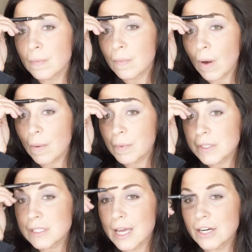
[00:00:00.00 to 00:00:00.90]
Oh, this
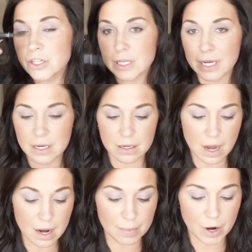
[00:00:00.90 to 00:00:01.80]
is actually
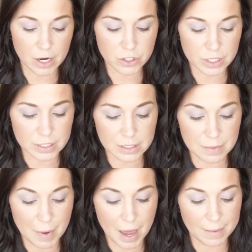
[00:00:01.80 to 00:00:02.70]
not a brush. This is the
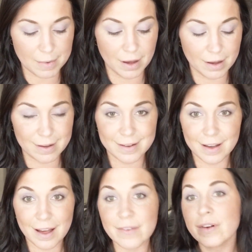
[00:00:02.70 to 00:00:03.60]
bottom
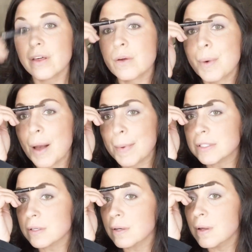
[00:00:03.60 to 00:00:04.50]
of another brow
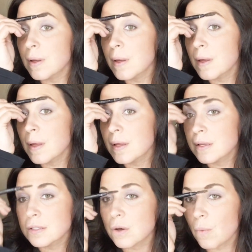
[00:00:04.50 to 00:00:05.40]
pencil.
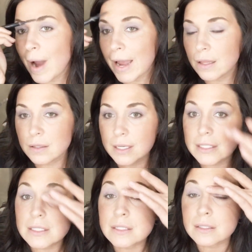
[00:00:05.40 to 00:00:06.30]
So while it's
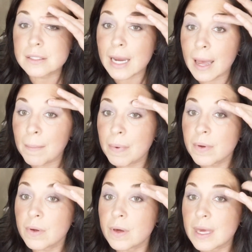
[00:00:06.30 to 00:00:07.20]
still damp,
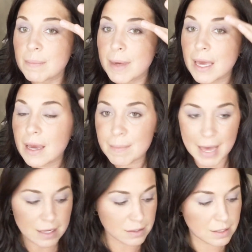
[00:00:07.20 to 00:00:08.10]
you keep making a
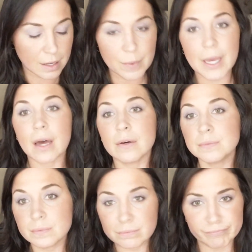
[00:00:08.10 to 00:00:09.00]
mess. There we go.
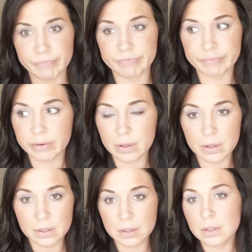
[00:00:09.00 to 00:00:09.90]

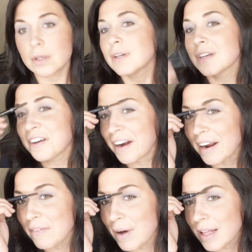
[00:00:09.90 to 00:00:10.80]
All right,
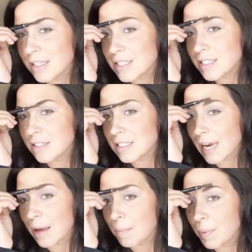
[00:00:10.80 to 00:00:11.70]
while it's still
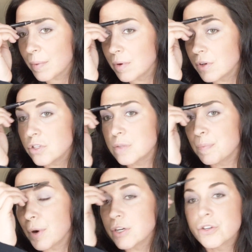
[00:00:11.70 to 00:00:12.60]
damp, you just
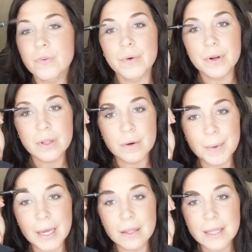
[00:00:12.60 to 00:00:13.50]
brush through it a little
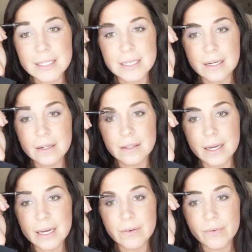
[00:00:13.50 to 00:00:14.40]
bit. That's it. Like,
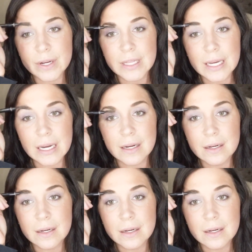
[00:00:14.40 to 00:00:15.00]
it really...